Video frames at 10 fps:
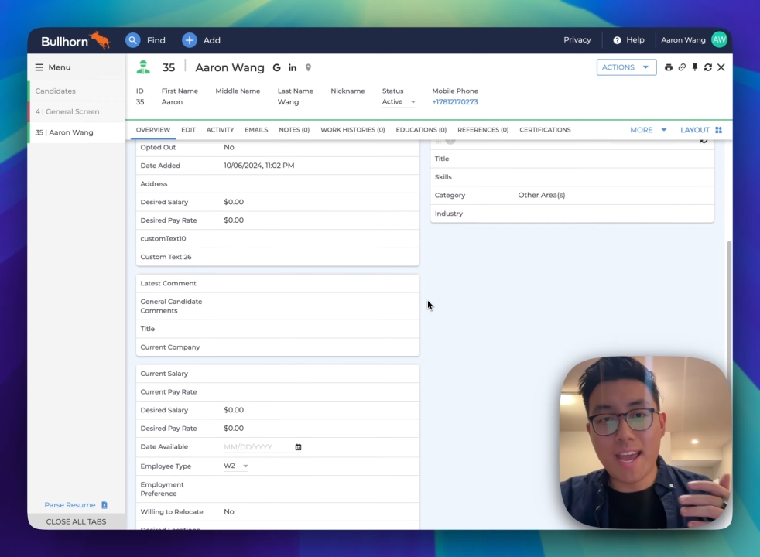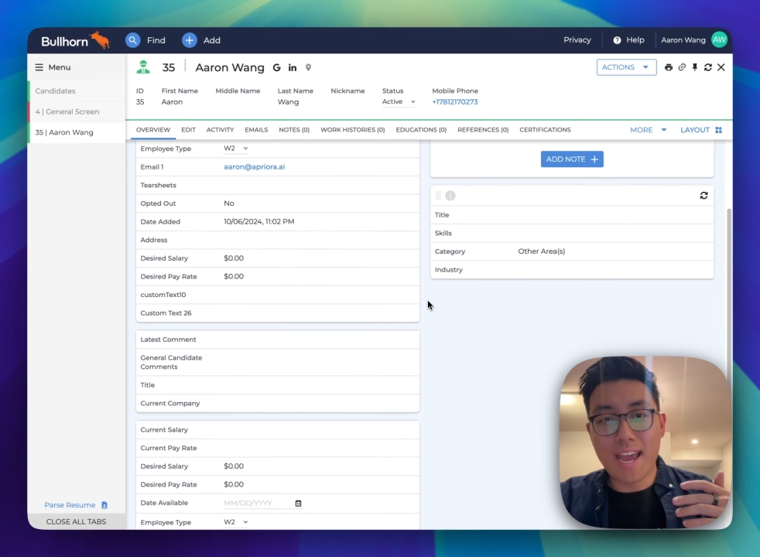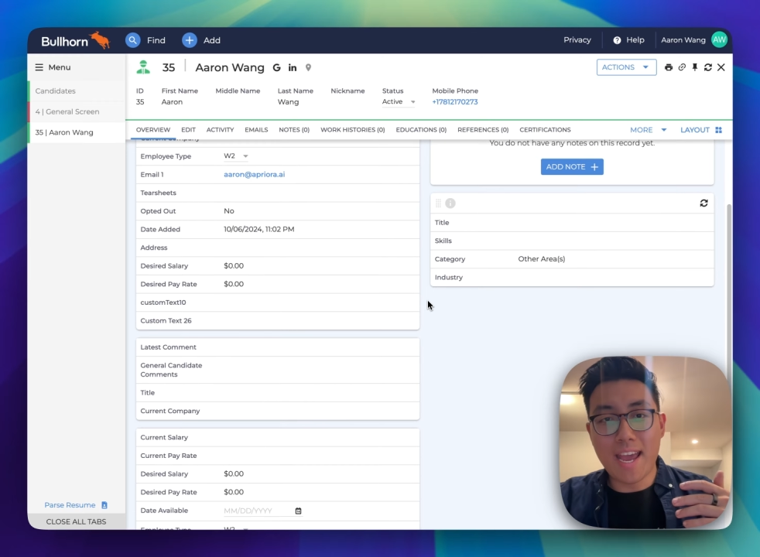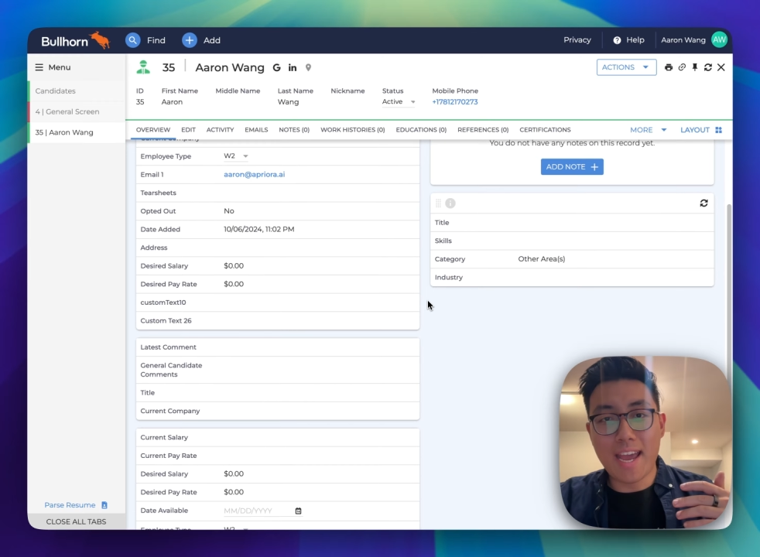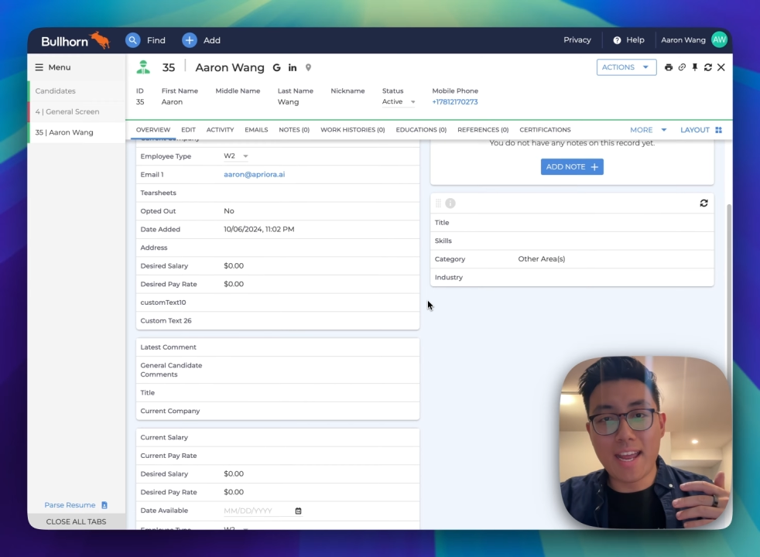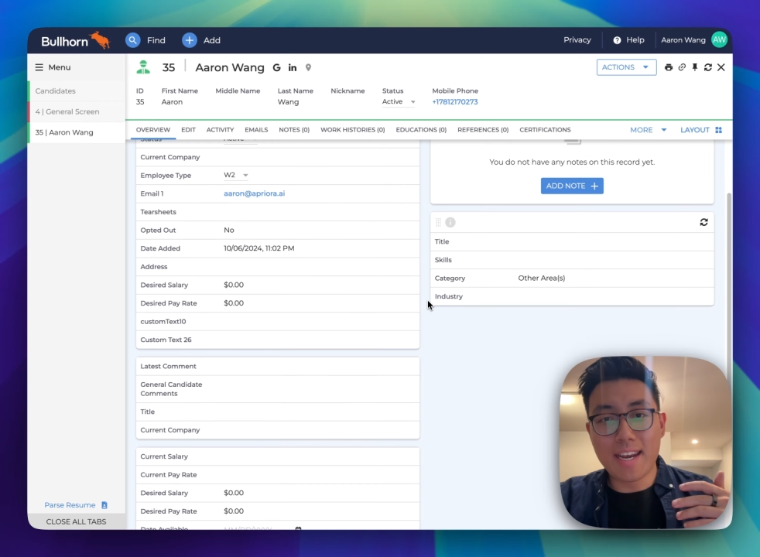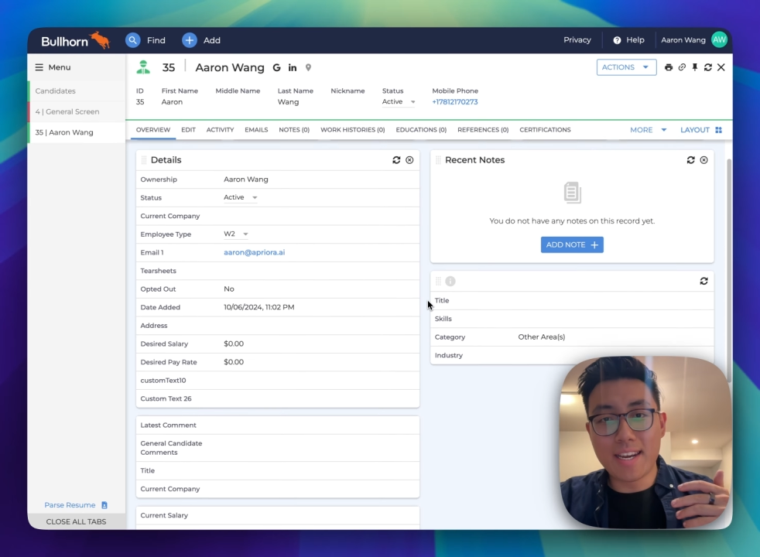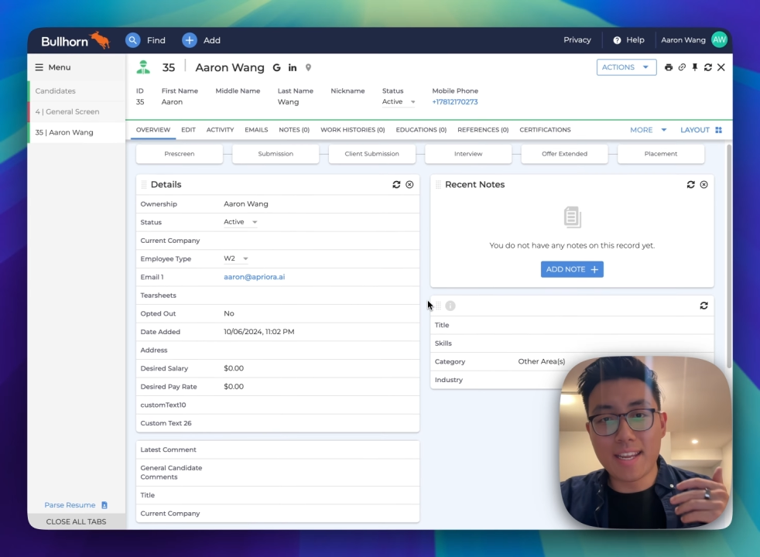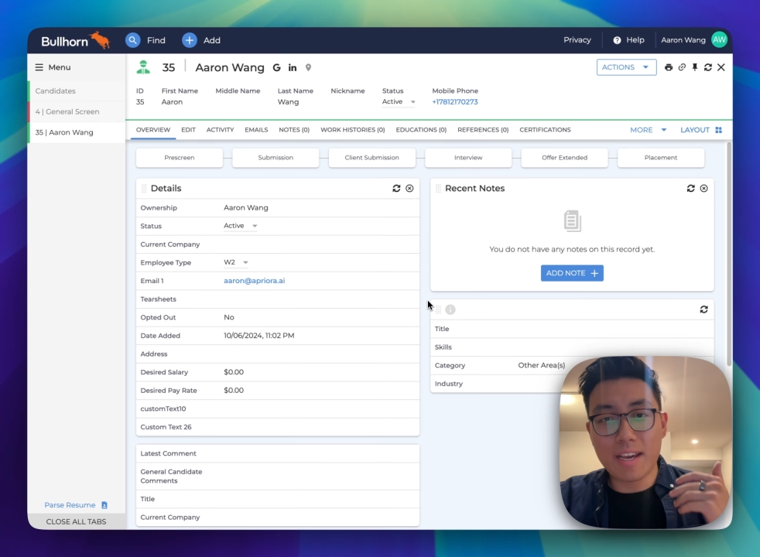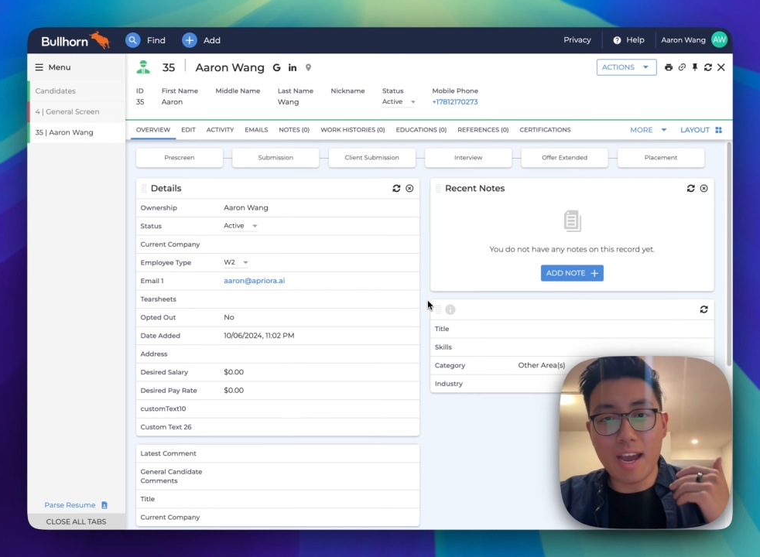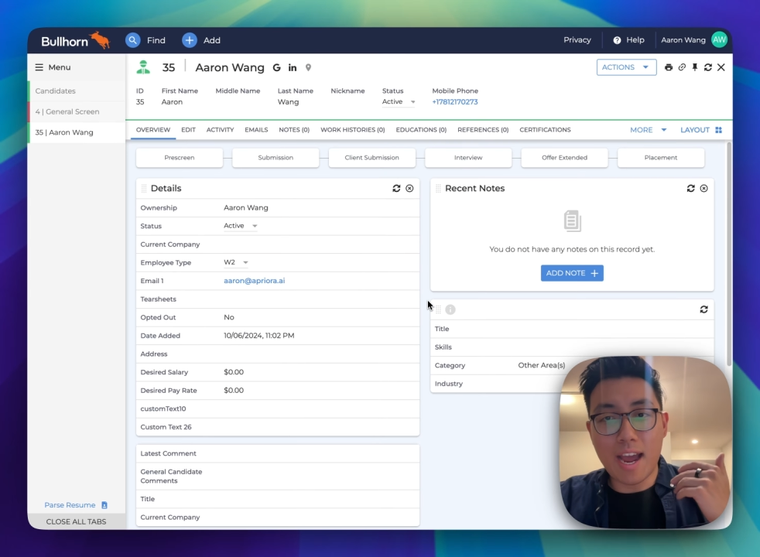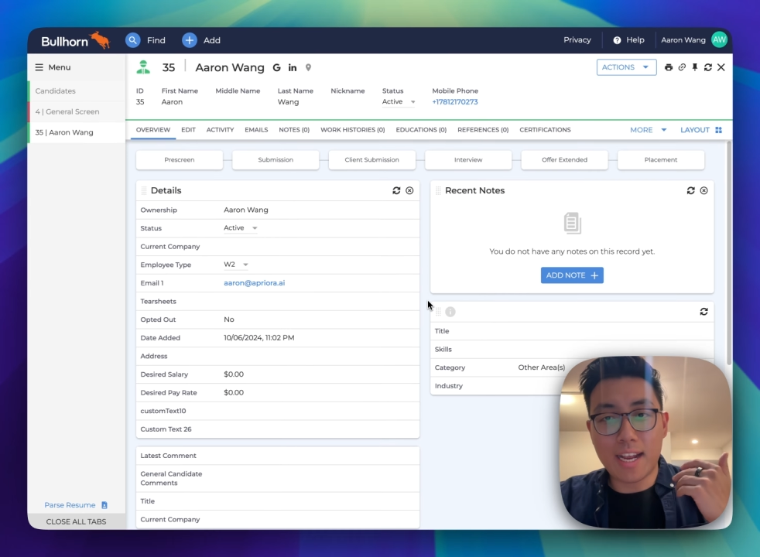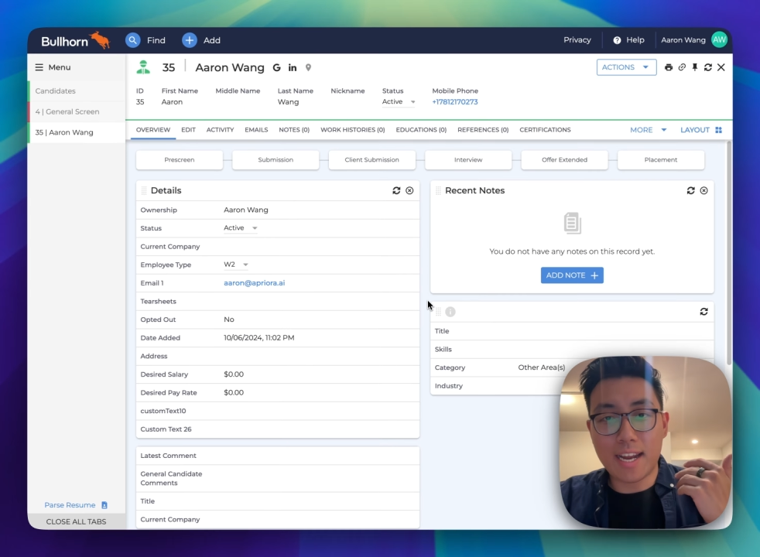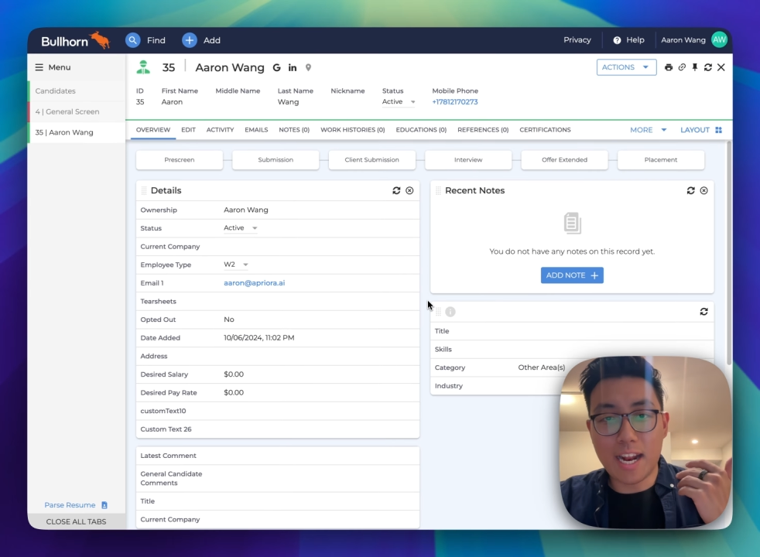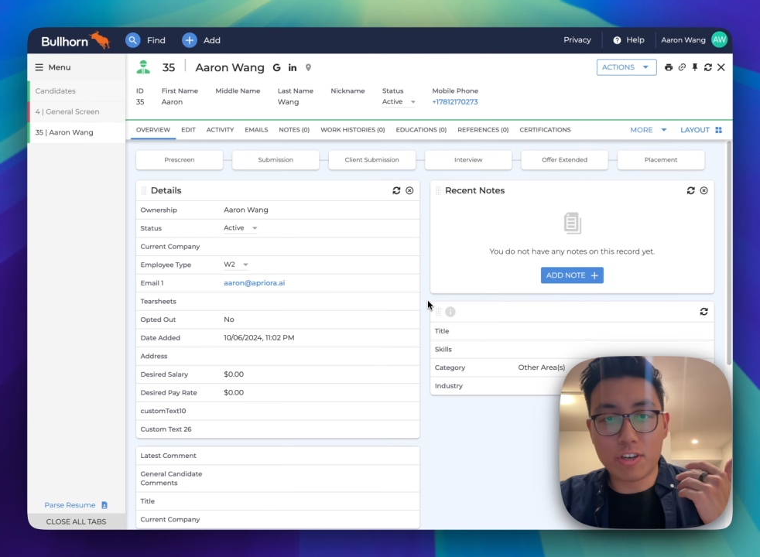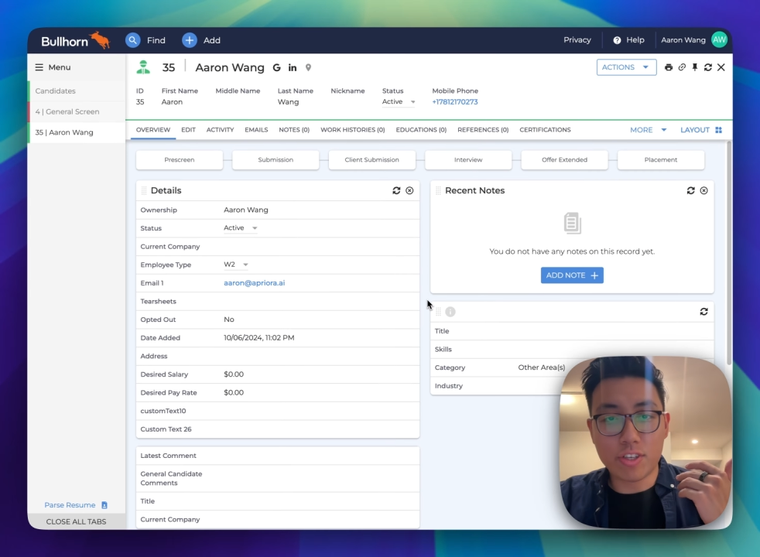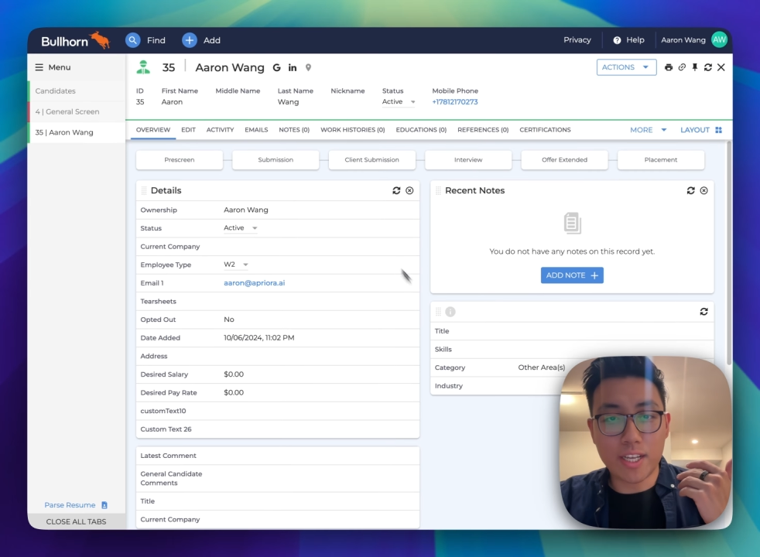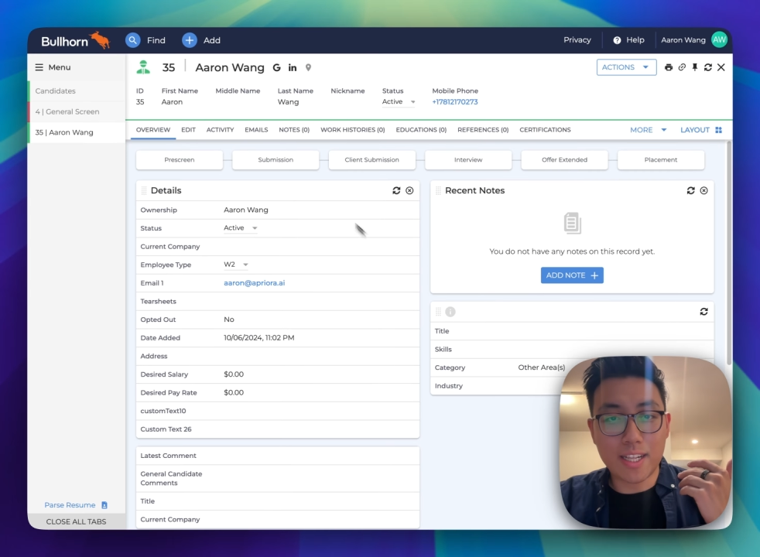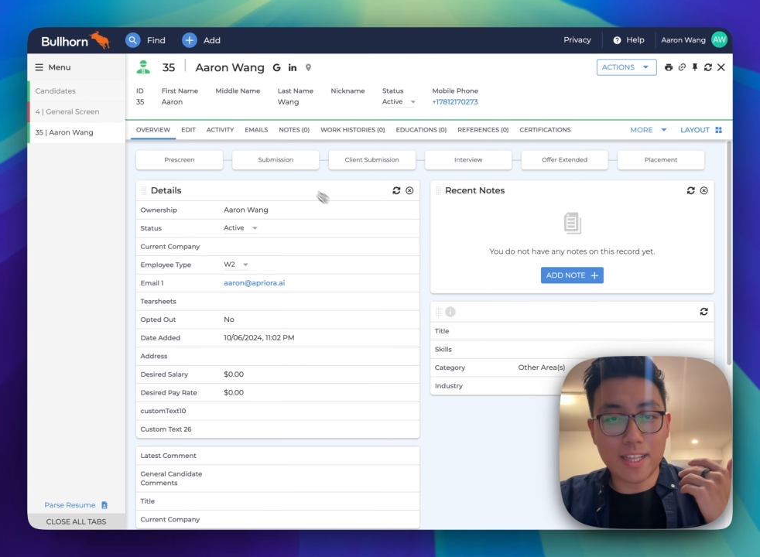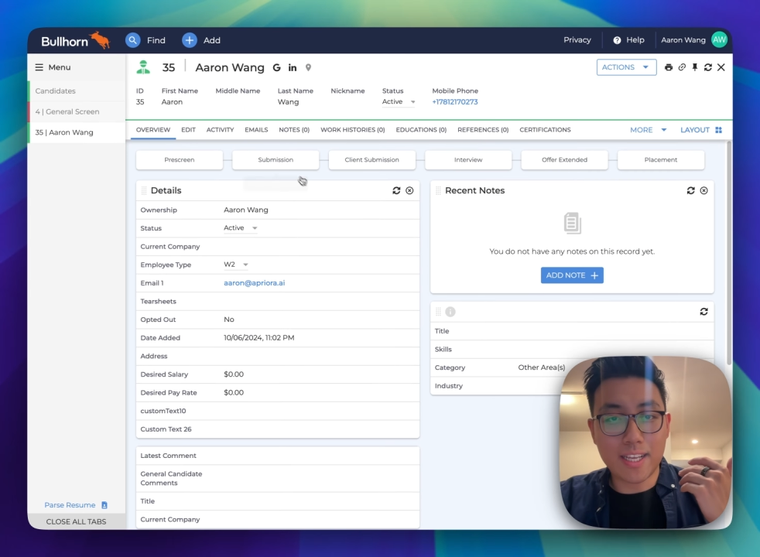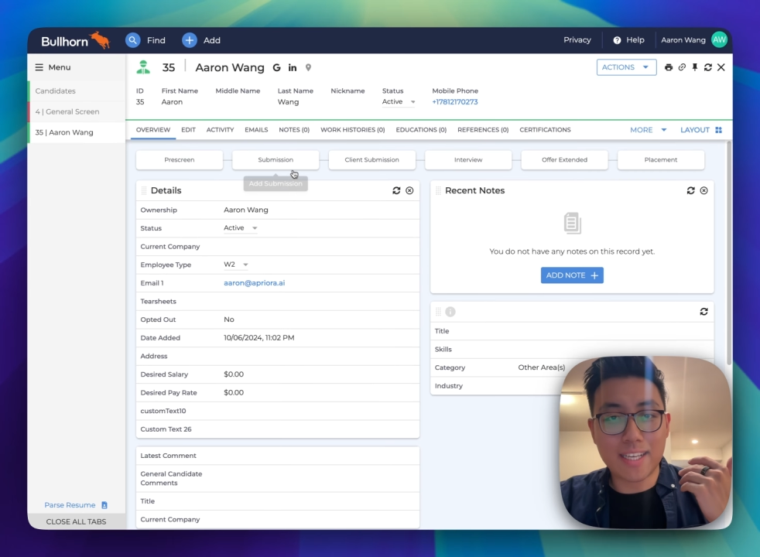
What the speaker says: and I can actually click